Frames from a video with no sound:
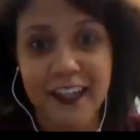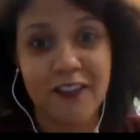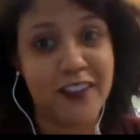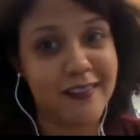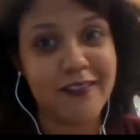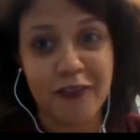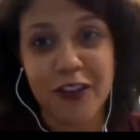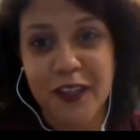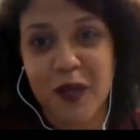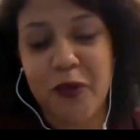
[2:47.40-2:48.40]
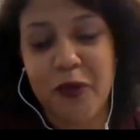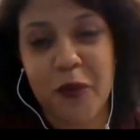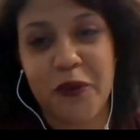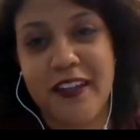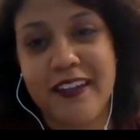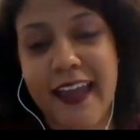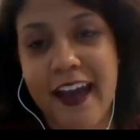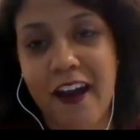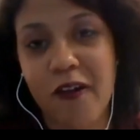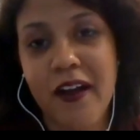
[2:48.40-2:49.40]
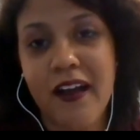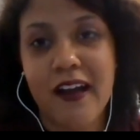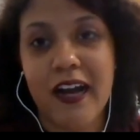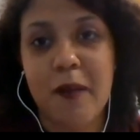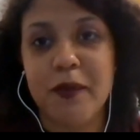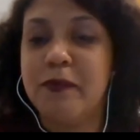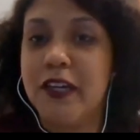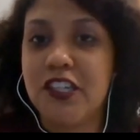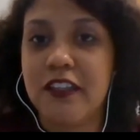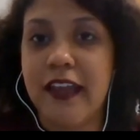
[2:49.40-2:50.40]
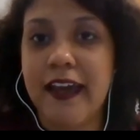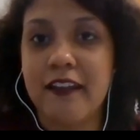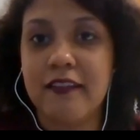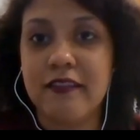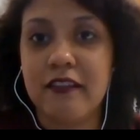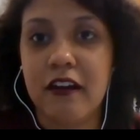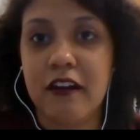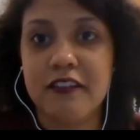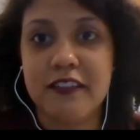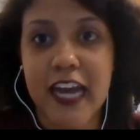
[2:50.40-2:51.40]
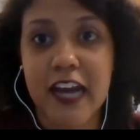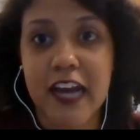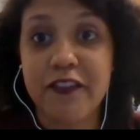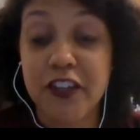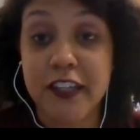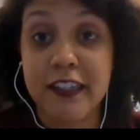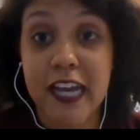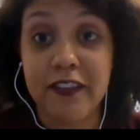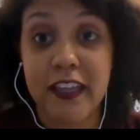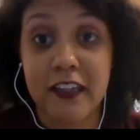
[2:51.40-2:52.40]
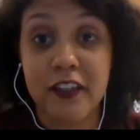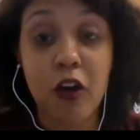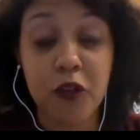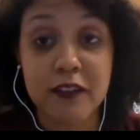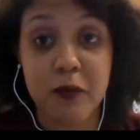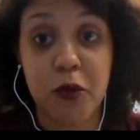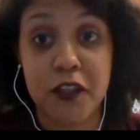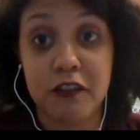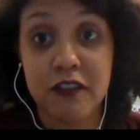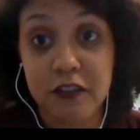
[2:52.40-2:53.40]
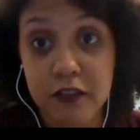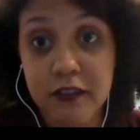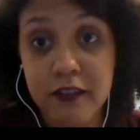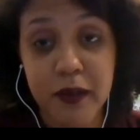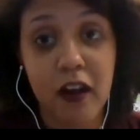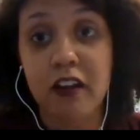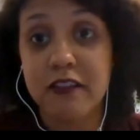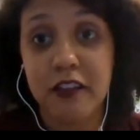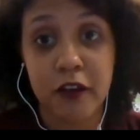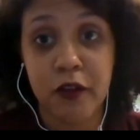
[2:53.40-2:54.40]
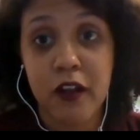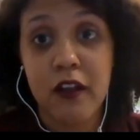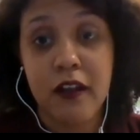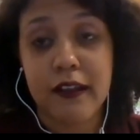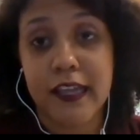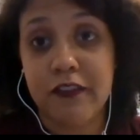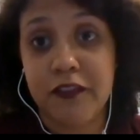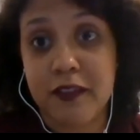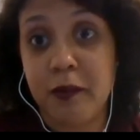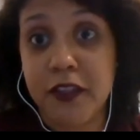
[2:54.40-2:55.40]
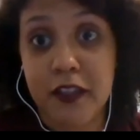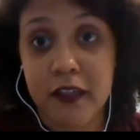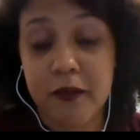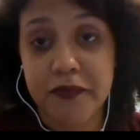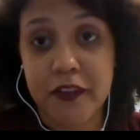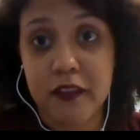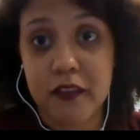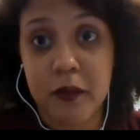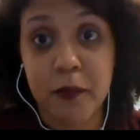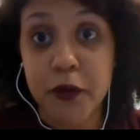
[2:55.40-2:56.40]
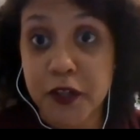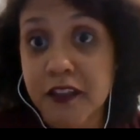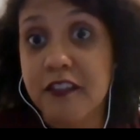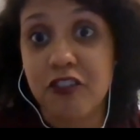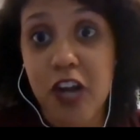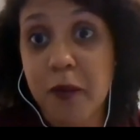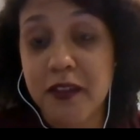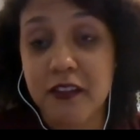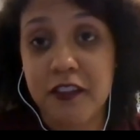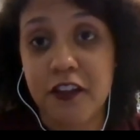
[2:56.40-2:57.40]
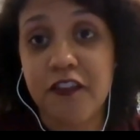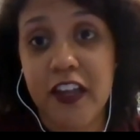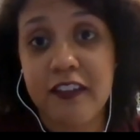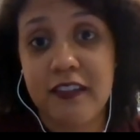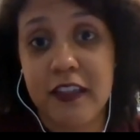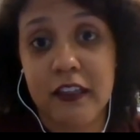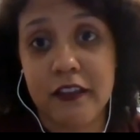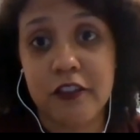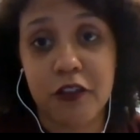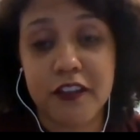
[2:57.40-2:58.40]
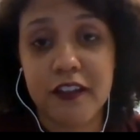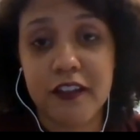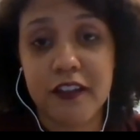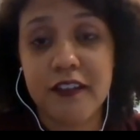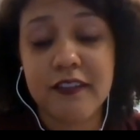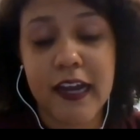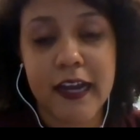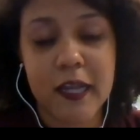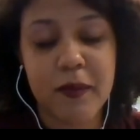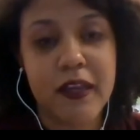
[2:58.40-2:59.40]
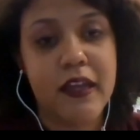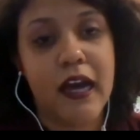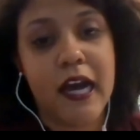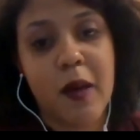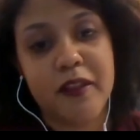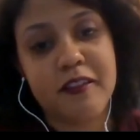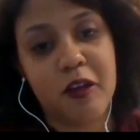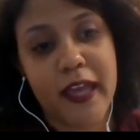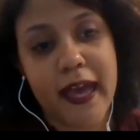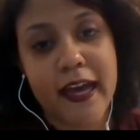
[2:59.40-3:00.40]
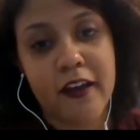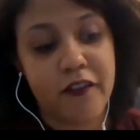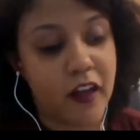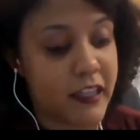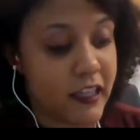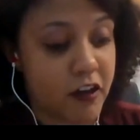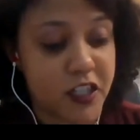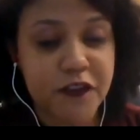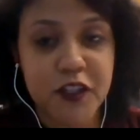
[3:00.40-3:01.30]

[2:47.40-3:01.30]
of is really appropriate now, especially as our staff are trying to navigate not only supporting their students, but also kind of some of the burdens and traumas that they're facing during that time. And so we have, again, our different